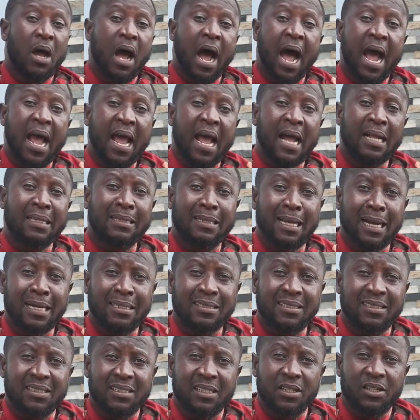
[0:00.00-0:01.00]
I heard
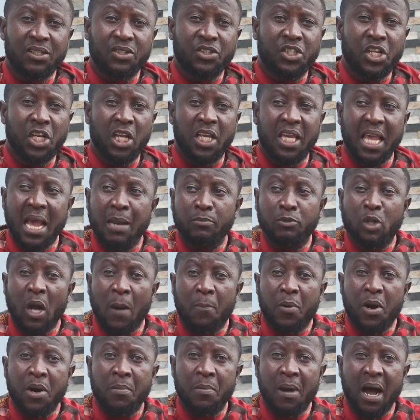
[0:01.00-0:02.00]
that she came to
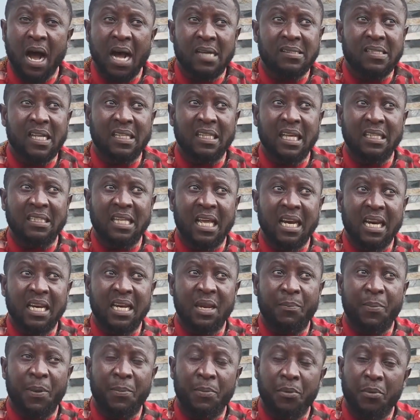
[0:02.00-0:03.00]
Abonnema and started telling
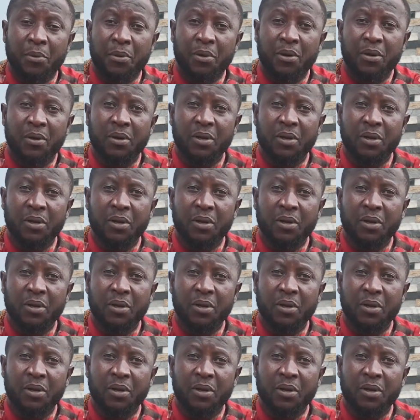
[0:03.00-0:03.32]
the people